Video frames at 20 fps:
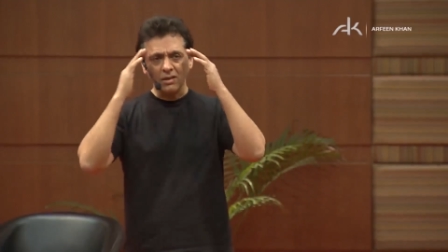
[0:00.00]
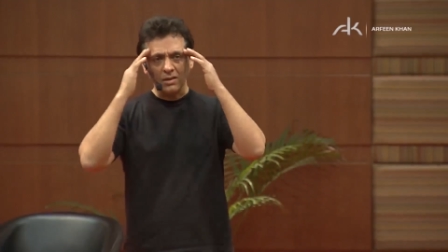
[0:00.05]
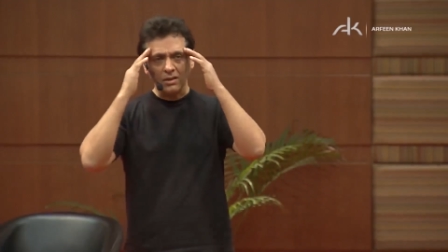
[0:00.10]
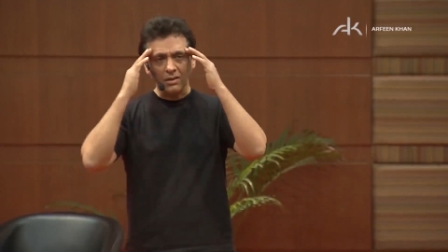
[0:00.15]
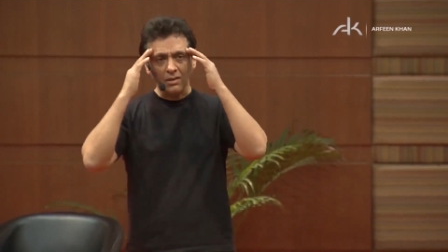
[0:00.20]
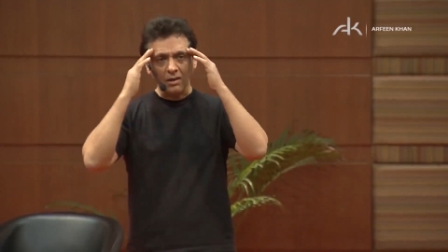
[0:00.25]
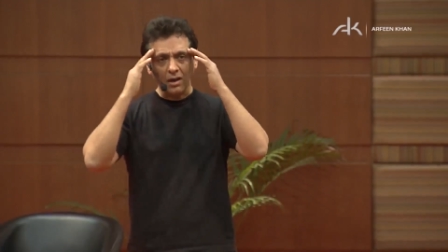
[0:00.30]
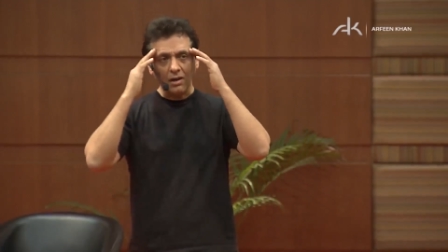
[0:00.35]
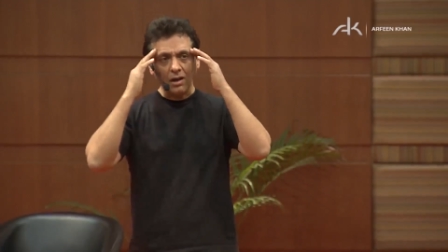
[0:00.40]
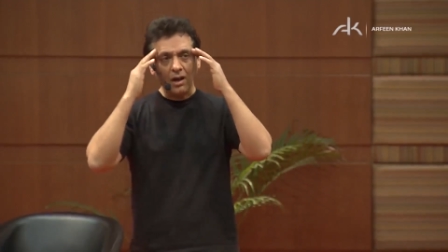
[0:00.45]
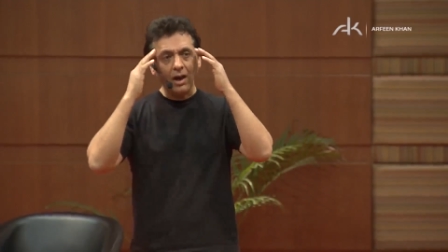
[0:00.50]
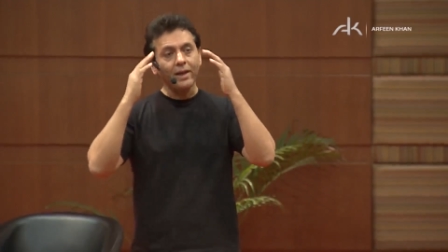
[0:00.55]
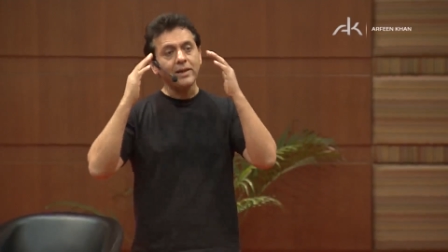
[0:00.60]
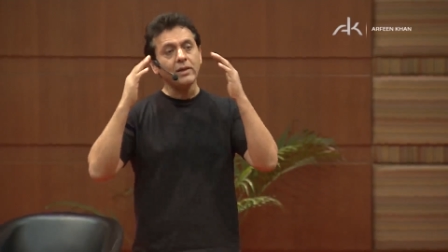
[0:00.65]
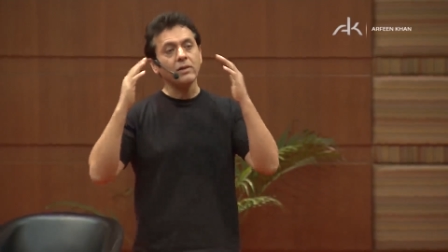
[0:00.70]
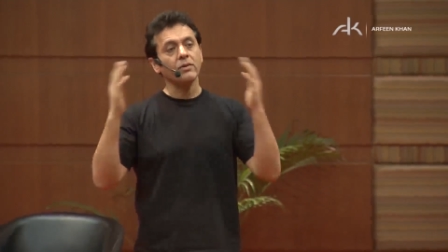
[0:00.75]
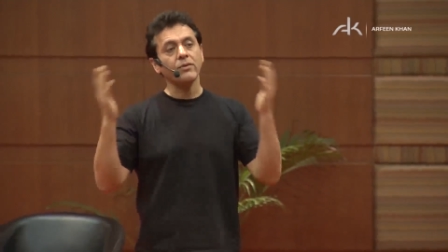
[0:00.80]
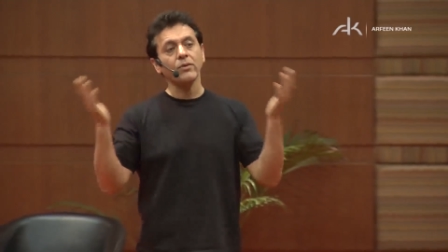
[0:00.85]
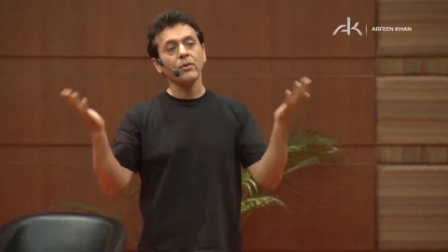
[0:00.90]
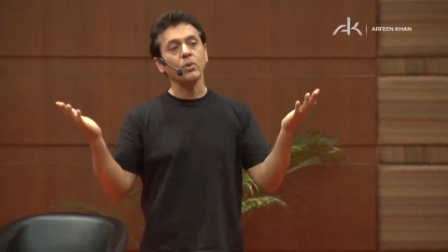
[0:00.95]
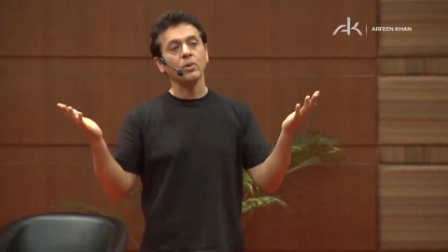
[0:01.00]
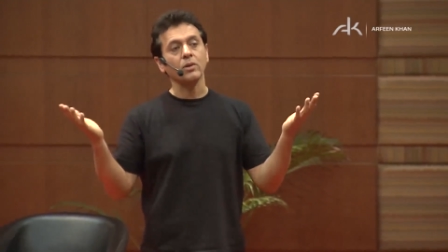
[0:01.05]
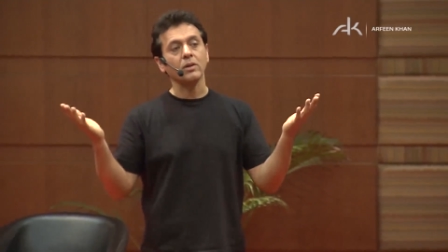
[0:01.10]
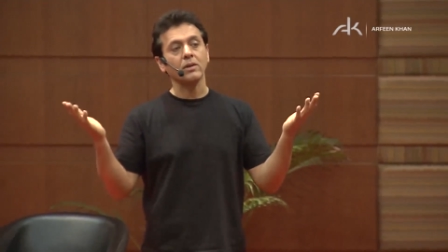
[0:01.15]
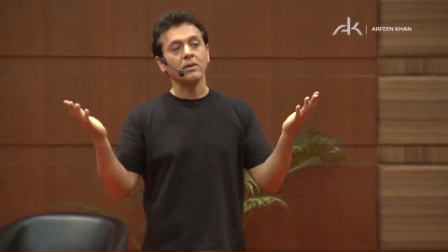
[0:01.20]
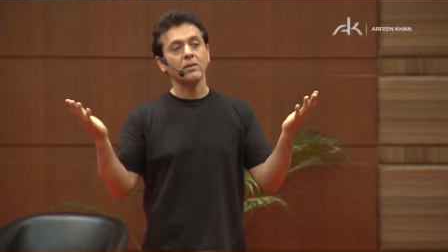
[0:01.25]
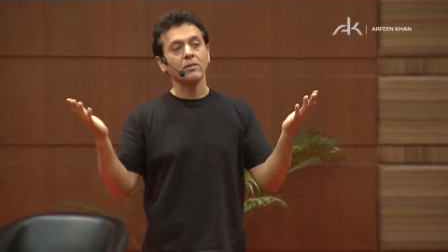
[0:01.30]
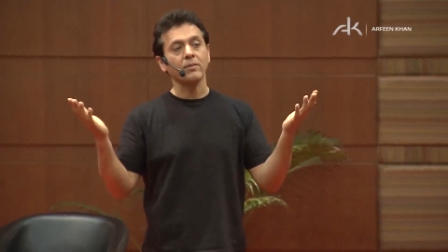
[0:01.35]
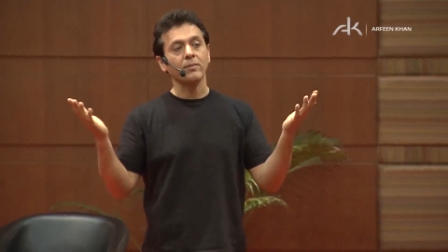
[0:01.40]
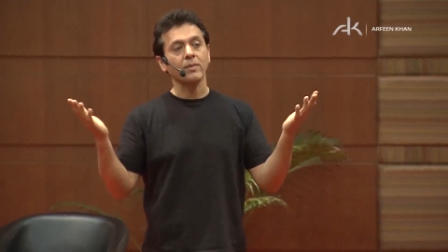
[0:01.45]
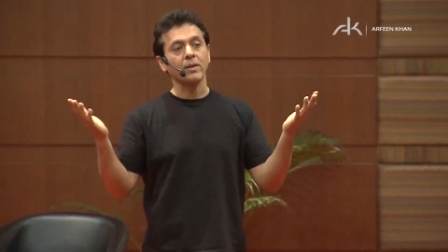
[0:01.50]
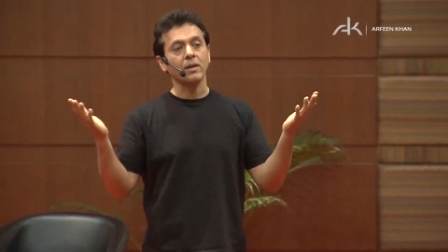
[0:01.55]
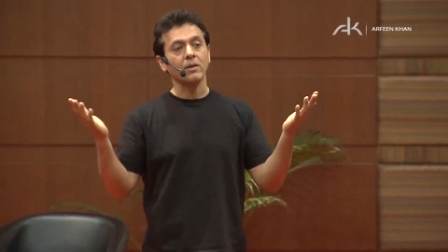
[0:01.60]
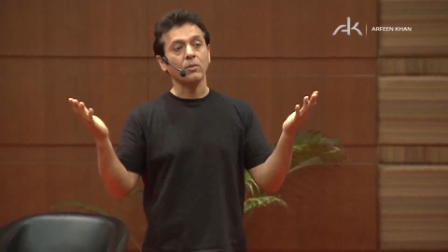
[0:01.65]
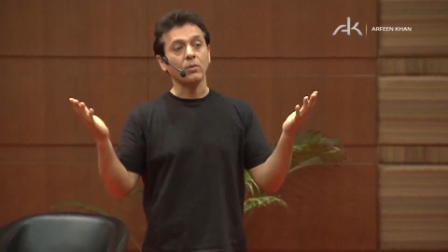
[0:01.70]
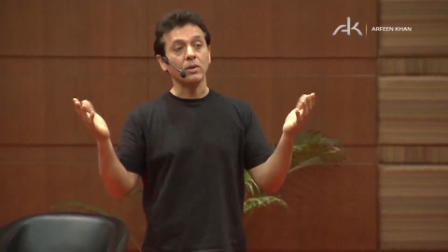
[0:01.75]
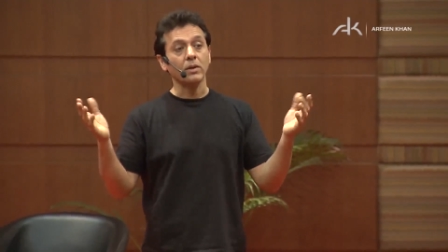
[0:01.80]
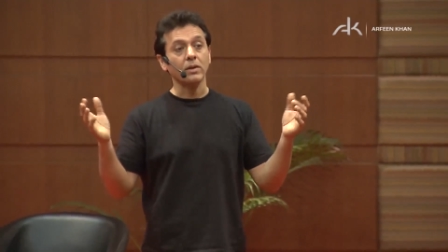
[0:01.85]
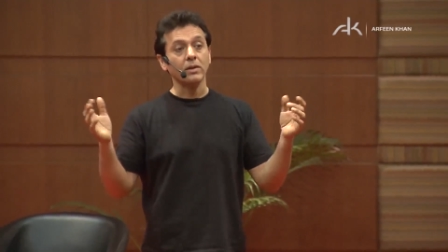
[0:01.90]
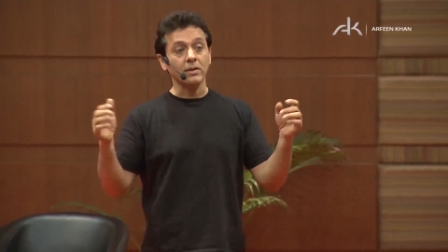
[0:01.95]
are ideal thoughts.
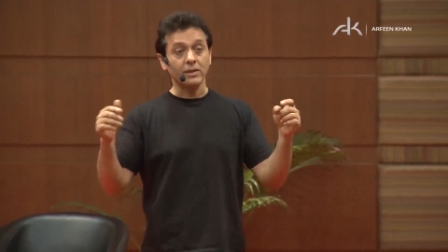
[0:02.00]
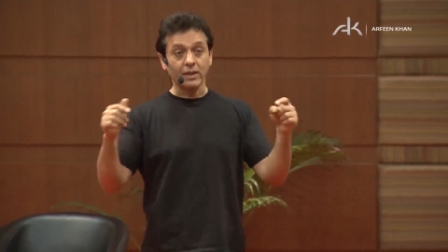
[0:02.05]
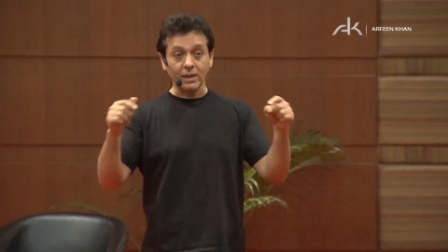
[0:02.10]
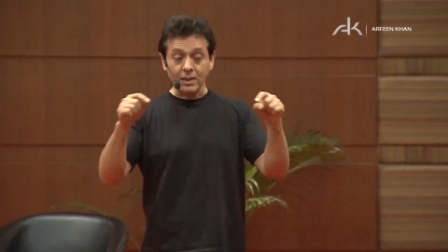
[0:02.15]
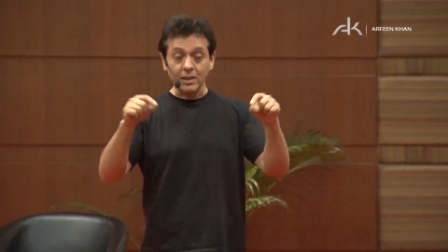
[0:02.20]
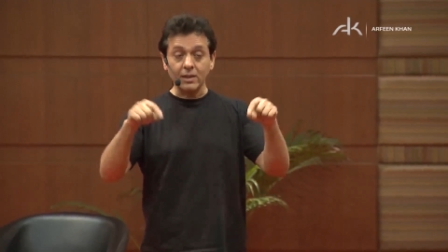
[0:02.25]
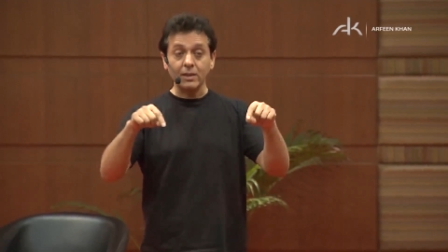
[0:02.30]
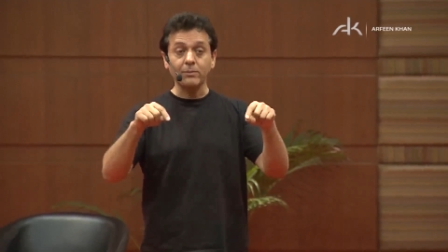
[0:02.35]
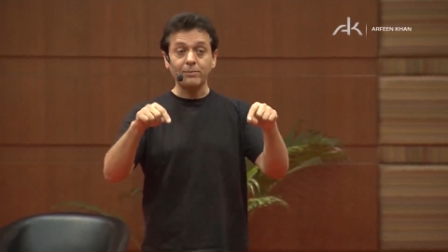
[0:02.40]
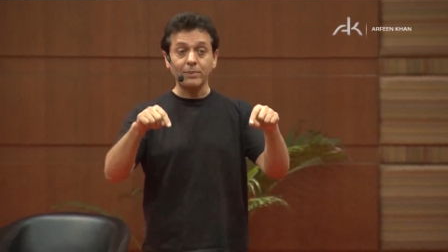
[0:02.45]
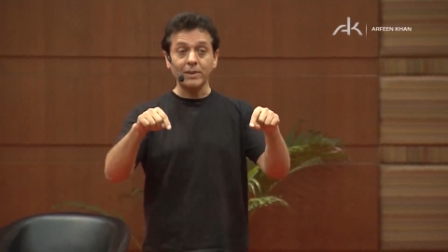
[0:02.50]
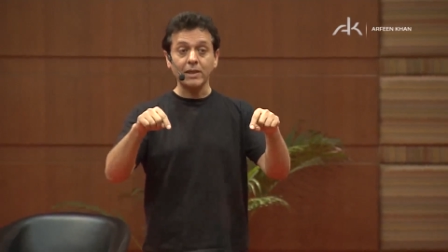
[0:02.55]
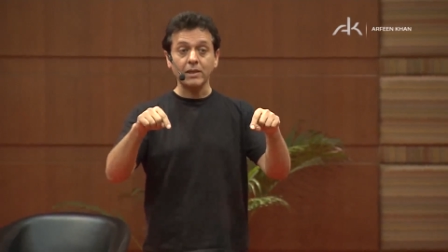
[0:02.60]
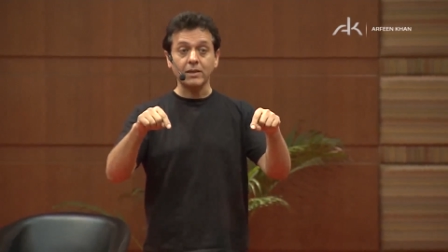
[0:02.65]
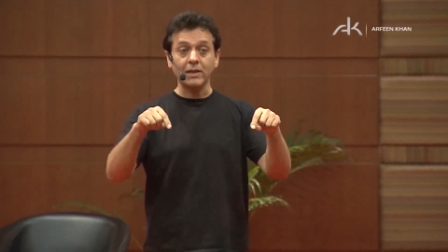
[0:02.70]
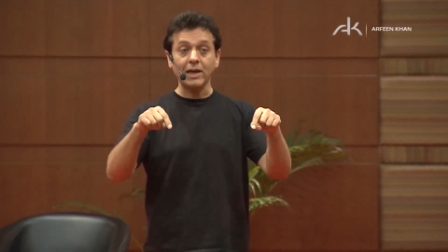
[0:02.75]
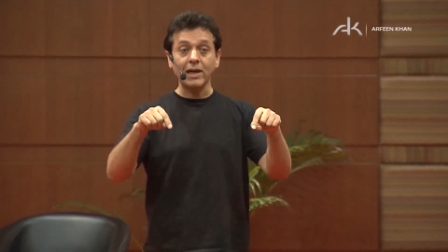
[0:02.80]
This is the biggest